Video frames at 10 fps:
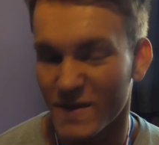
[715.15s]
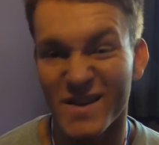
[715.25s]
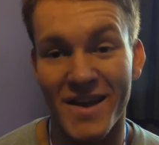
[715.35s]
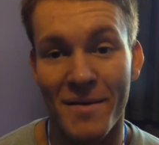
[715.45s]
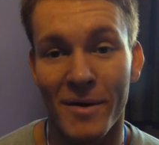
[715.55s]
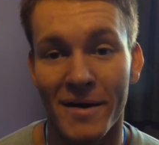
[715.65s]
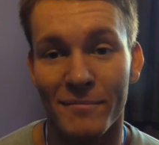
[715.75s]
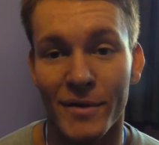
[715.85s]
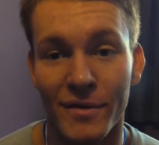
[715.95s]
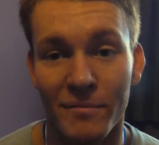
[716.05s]
So yeah, might
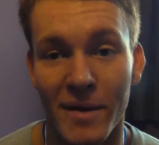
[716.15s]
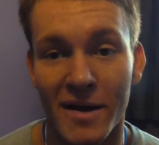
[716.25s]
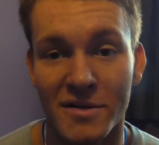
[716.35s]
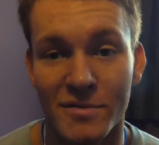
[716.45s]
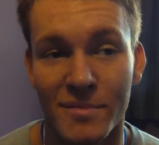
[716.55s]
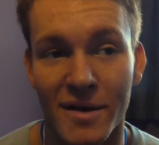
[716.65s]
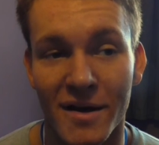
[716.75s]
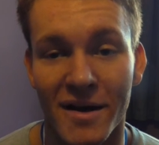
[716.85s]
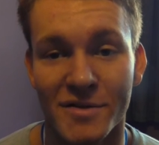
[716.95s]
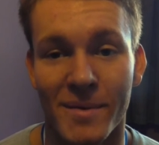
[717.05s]
knock back some
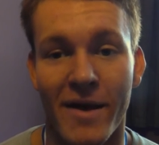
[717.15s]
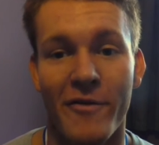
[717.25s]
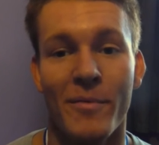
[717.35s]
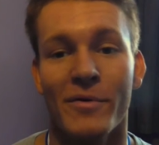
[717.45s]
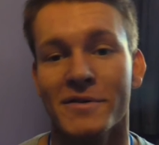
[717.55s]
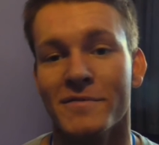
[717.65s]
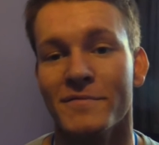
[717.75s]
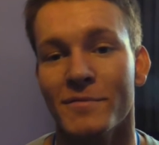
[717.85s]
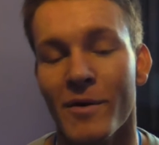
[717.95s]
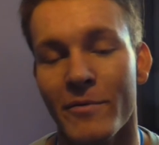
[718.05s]
Haribo or
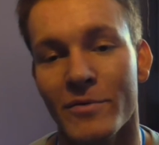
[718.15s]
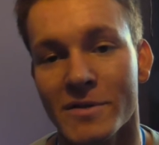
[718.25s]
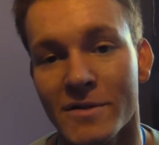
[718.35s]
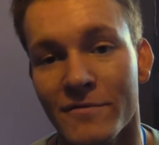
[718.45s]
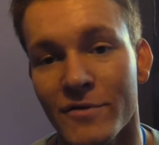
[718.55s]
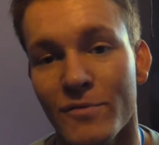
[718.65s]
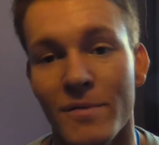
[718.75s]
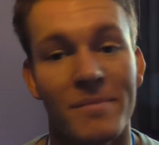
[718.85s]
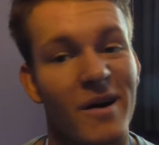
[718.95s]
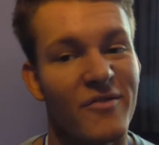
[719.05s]
something while we're watching the film,
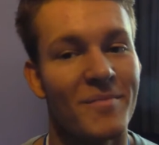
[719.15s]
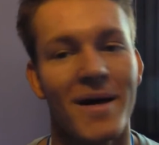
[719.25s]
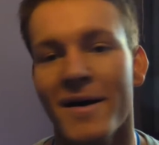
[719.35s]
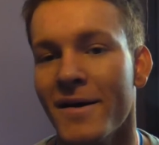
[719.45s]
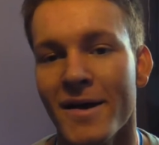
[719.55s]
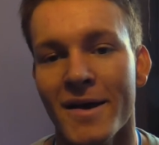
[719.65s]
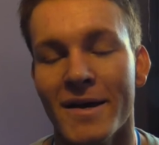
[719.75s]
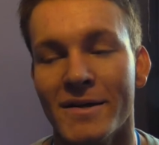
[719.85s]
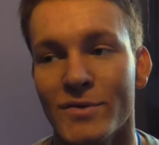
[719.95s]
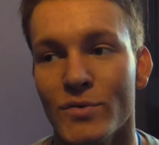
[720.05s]
but apart from that,
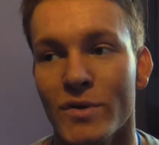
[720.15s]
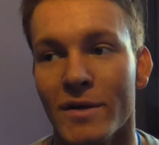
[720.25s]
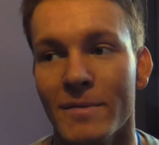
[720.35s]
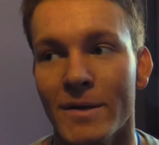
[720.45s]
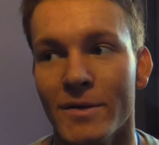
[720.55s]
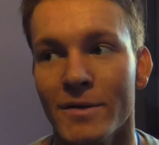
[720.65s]
it's all going to be